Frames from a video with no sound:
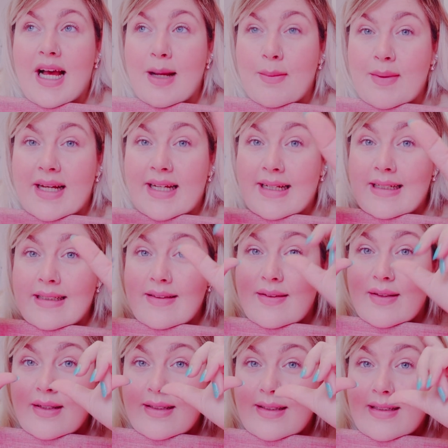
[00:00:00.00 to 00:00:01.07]
I might
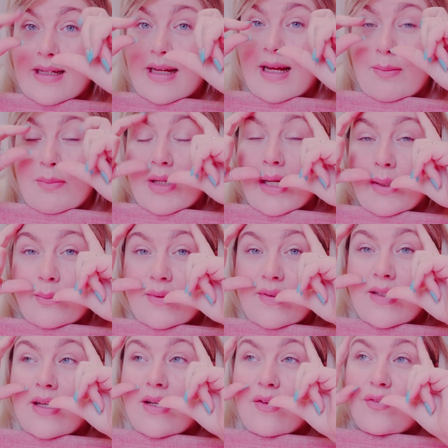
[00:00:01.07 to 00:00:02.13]
insert the time
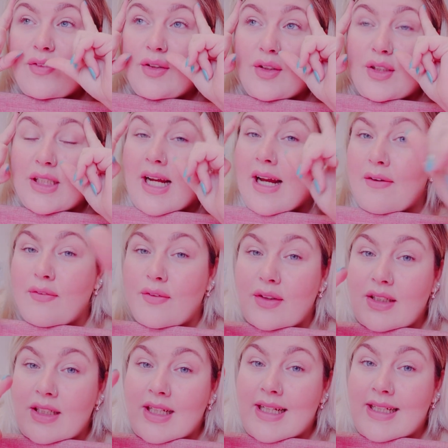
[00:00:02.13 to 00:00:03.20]
lapse. Future
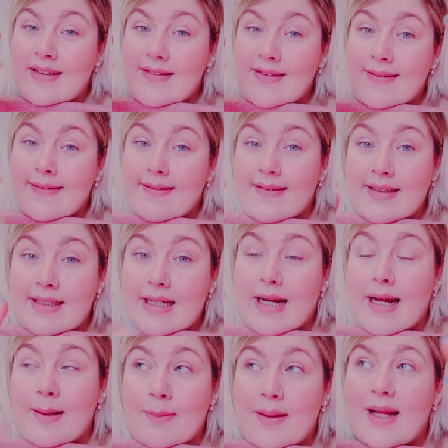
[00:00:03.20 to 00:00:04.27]
Catherine, insert the
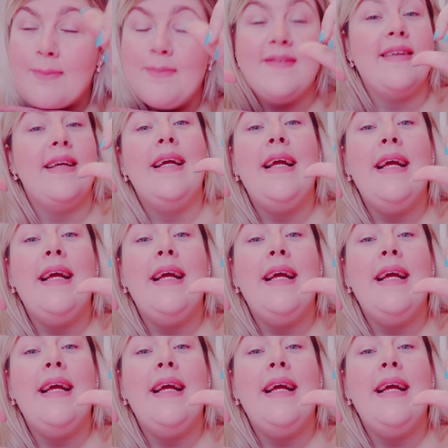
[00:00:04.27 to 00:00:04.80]
time lapse